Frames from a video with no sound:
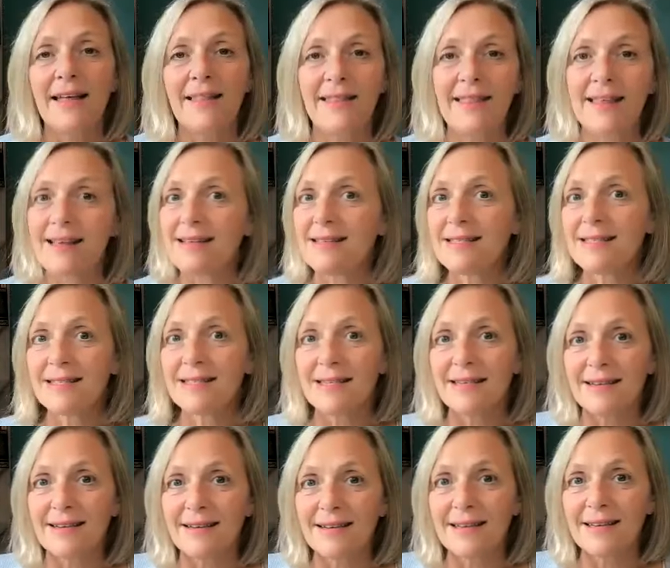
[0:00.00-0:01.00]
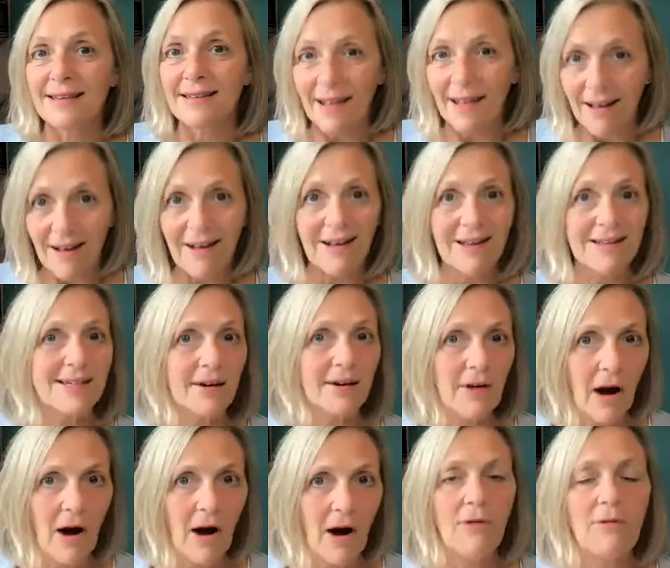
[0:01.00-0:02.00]
These laws
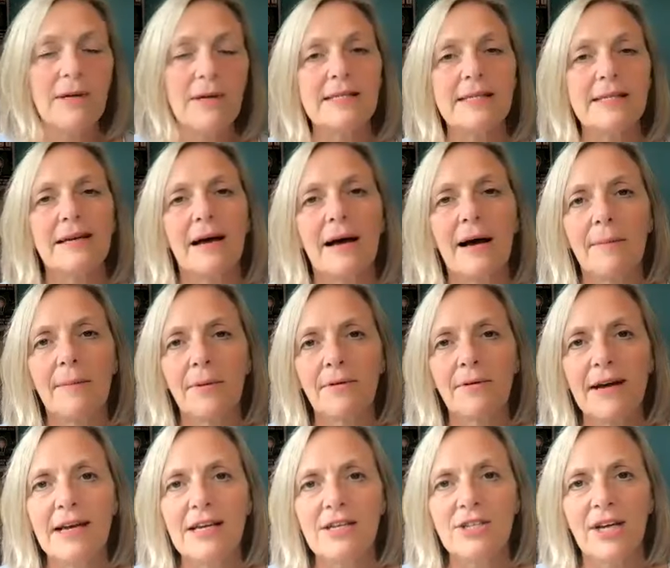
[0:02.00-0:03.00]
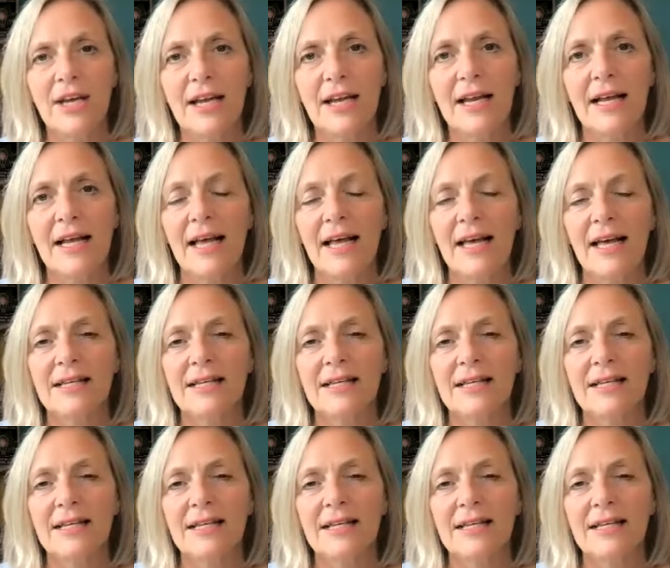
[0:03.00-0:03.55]
are always in operation.